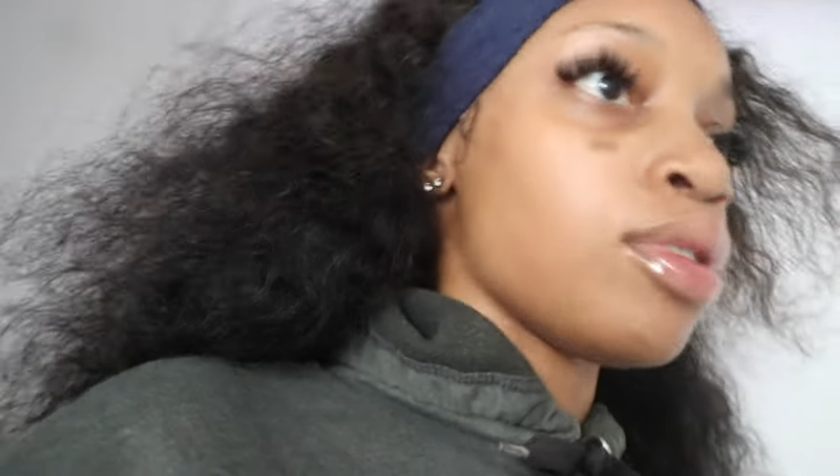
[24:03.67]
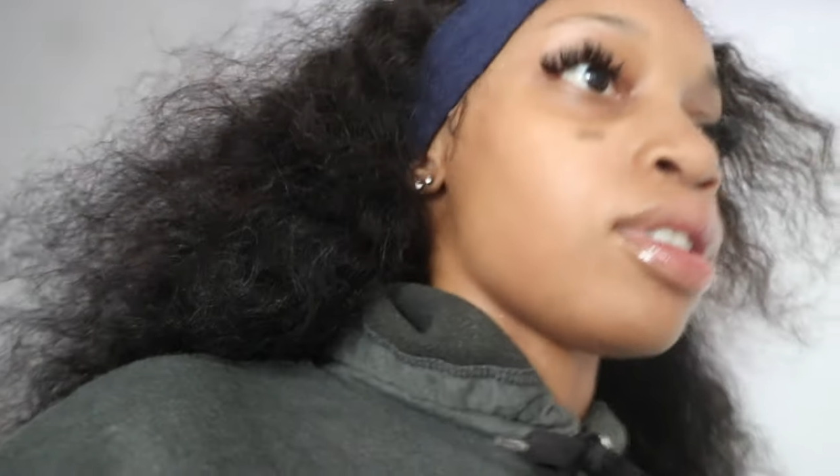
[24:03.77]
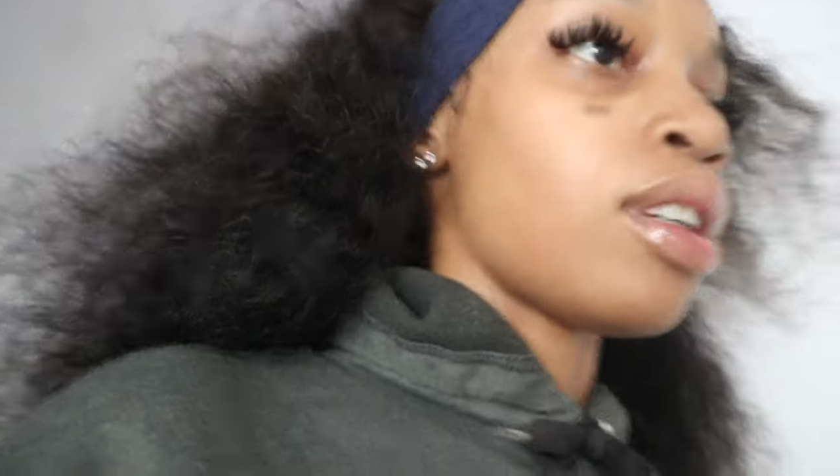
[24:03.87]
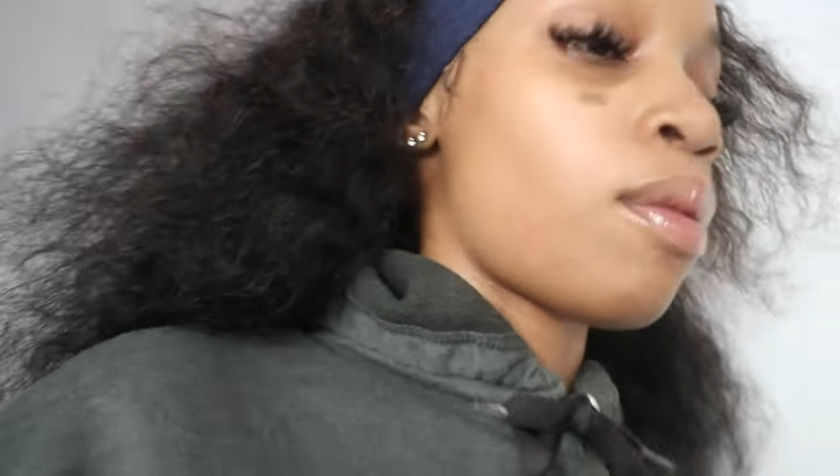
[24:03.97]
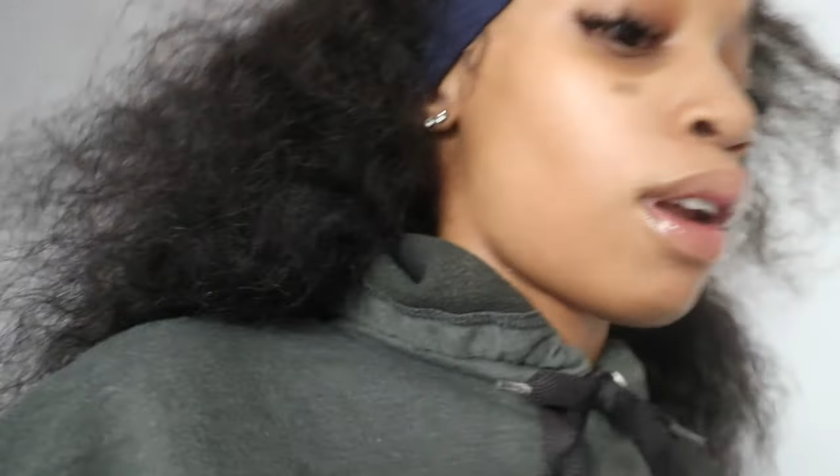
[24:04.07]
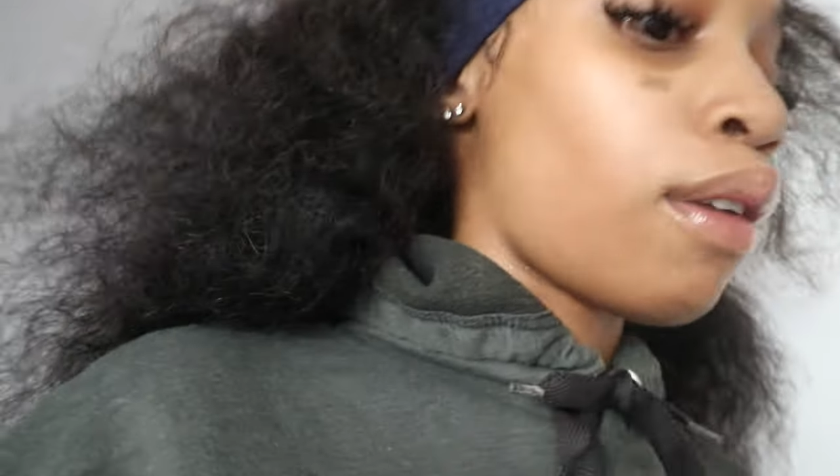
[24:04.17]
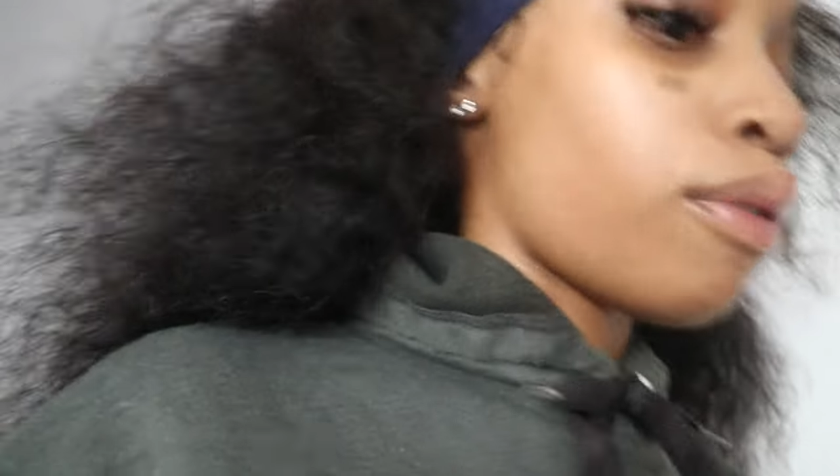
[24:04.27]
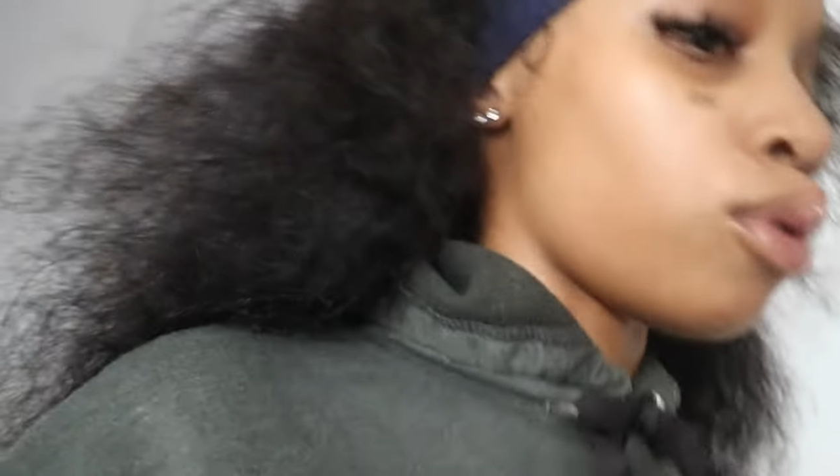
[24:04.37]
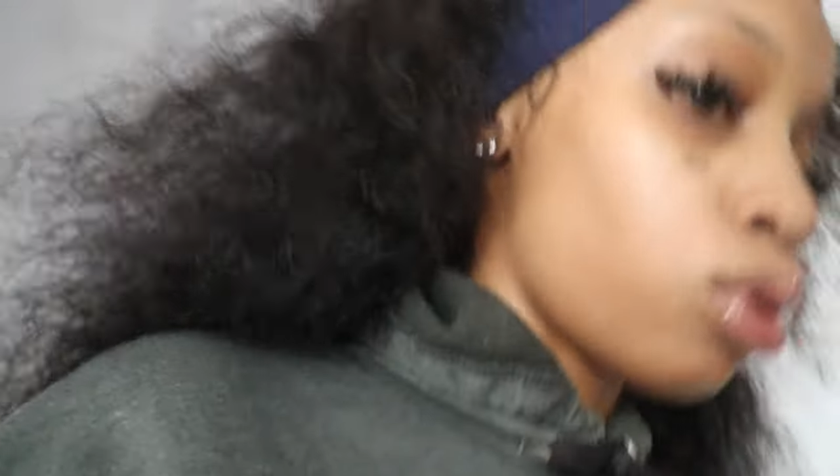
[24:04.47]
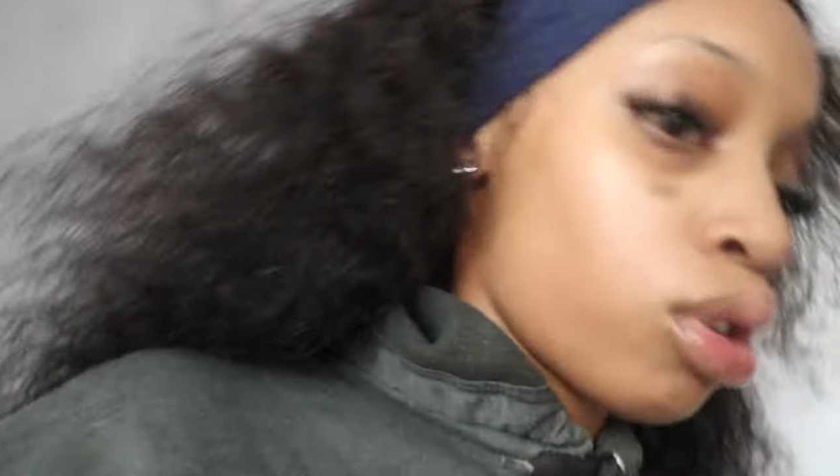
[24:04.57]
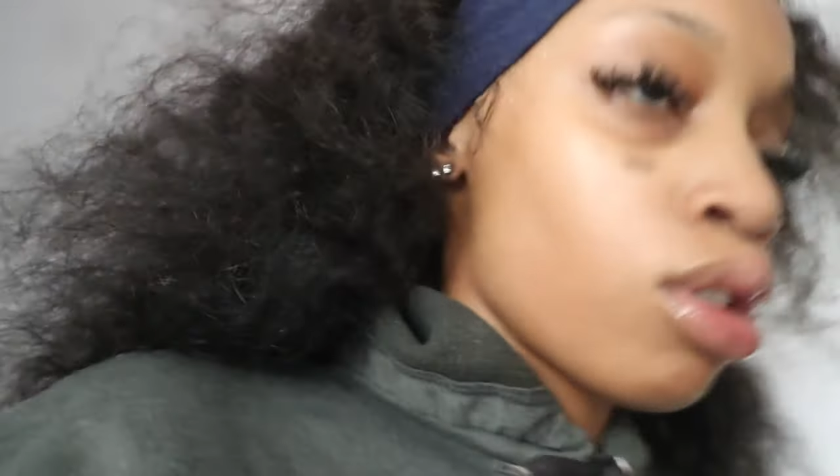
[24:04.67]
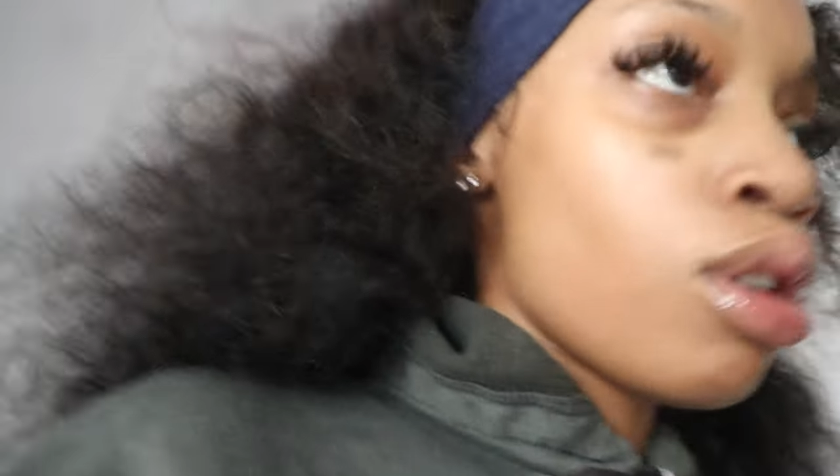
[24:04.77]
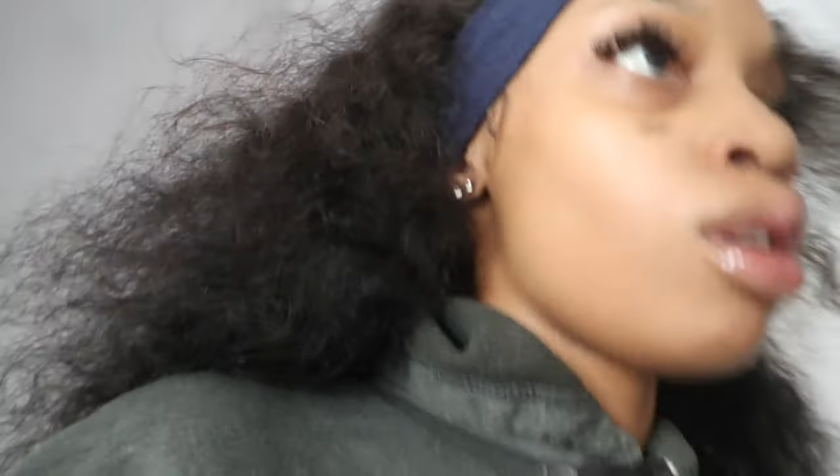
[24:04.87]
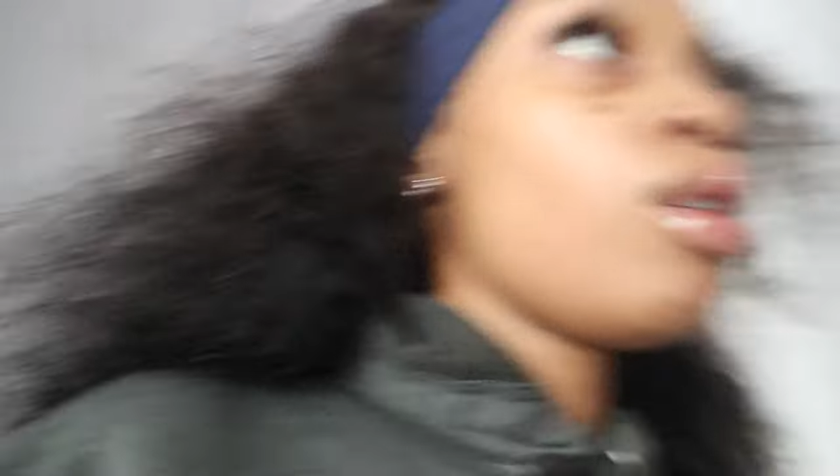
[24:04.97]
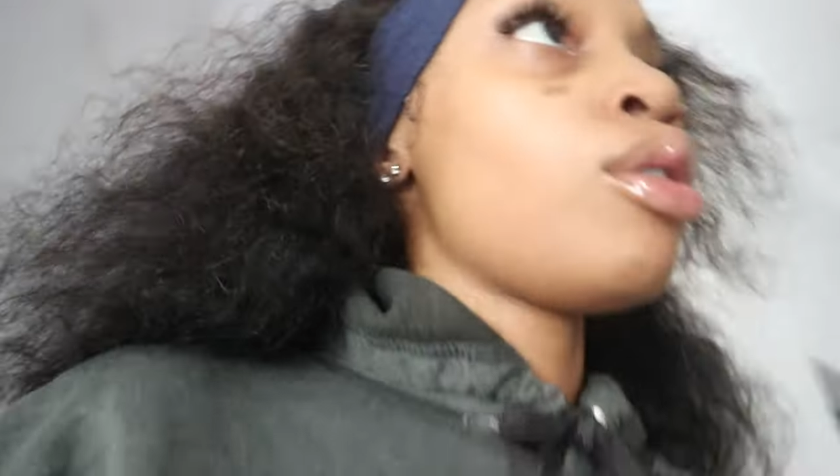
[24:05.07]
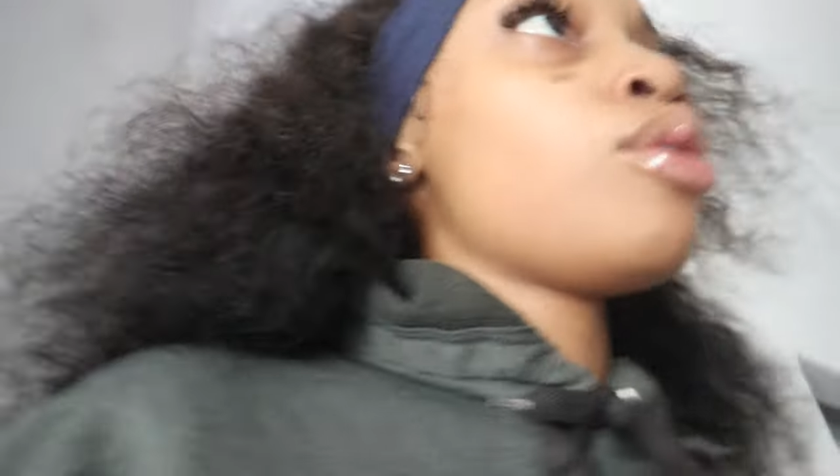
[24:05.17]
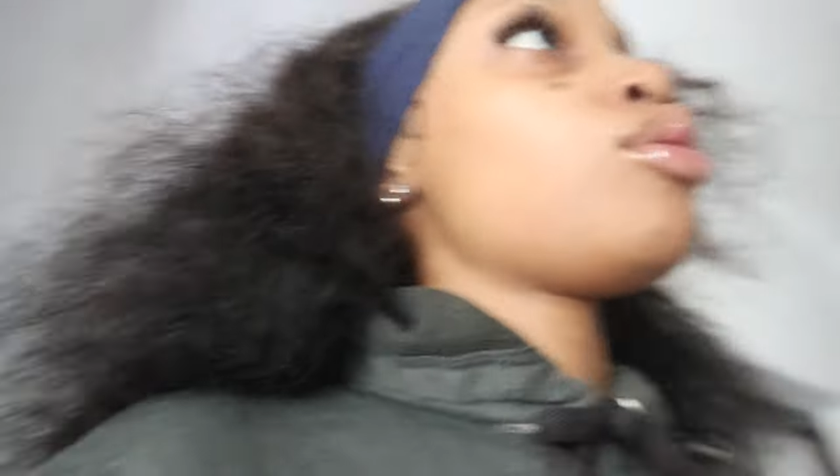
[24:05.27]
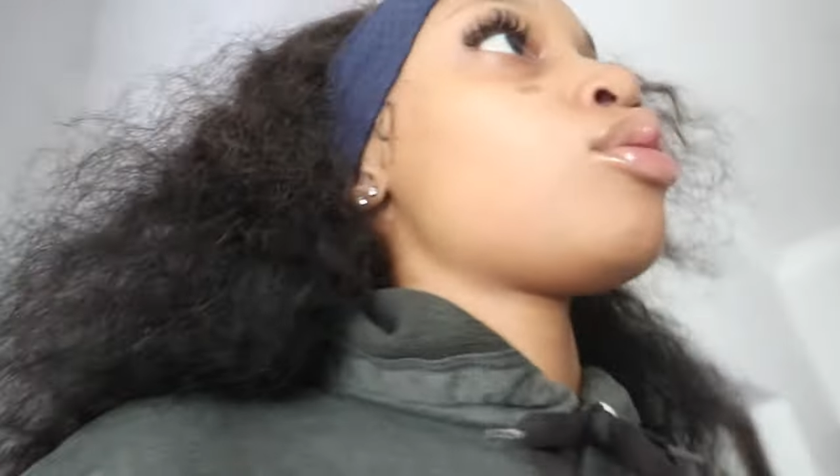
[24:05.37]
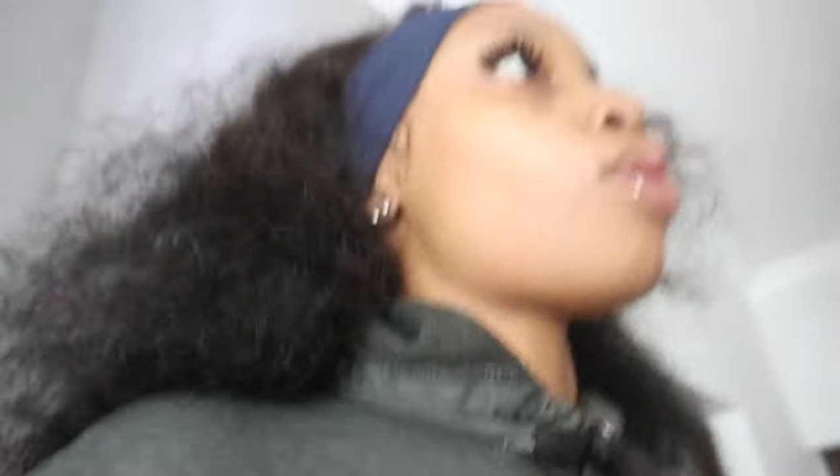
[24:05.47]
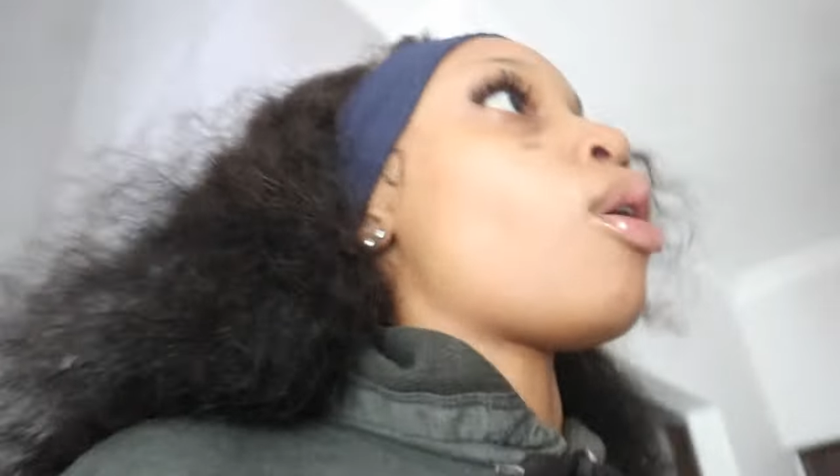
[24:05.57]
he's gonna want food.
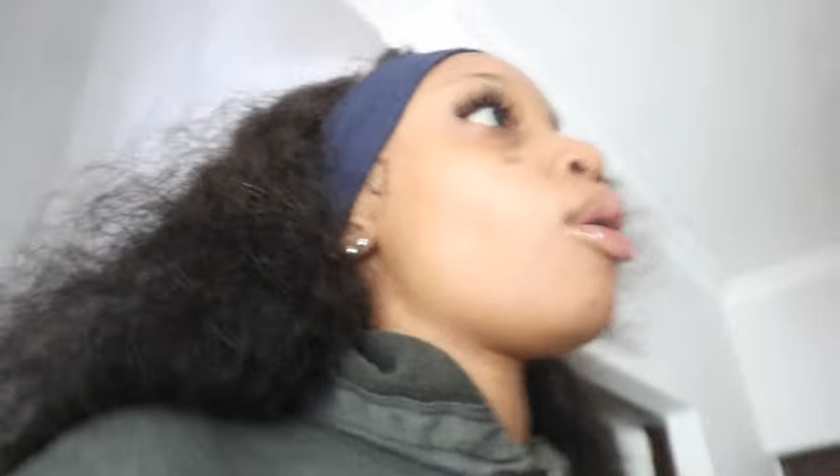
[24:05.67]
So